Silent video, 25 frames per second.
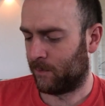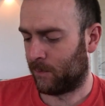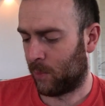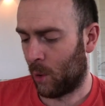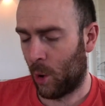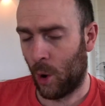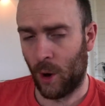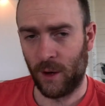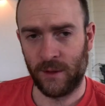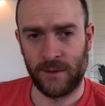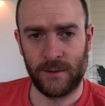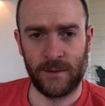
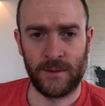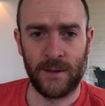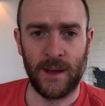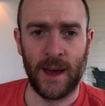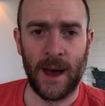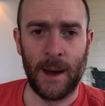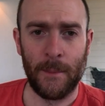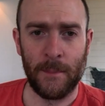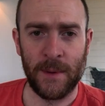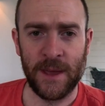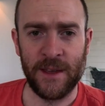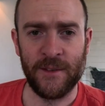Both
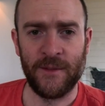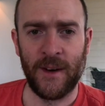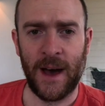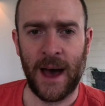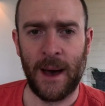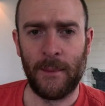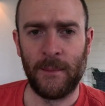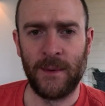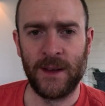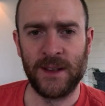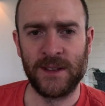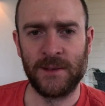are bee
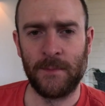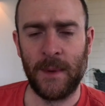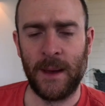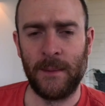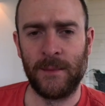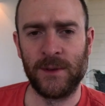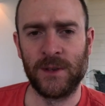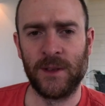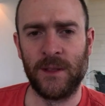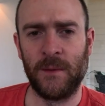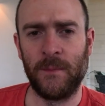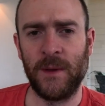farmers,
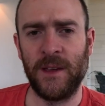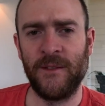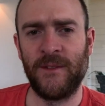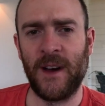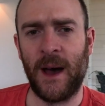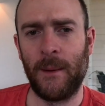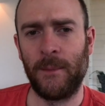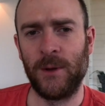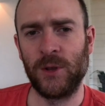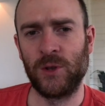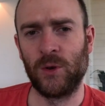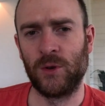members of the
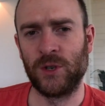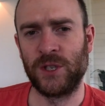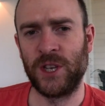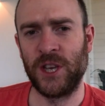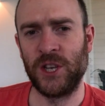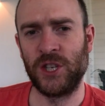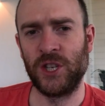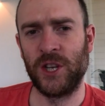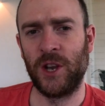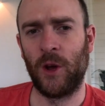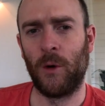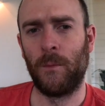Beefarmer
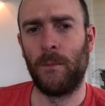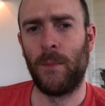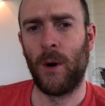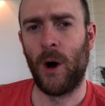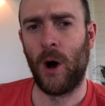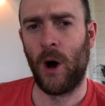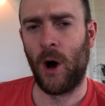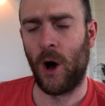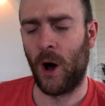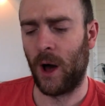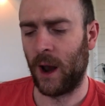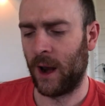Association. Now,
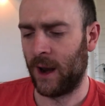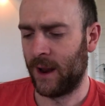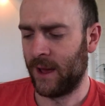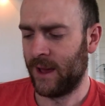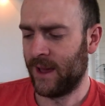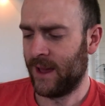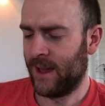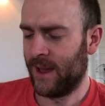Paul,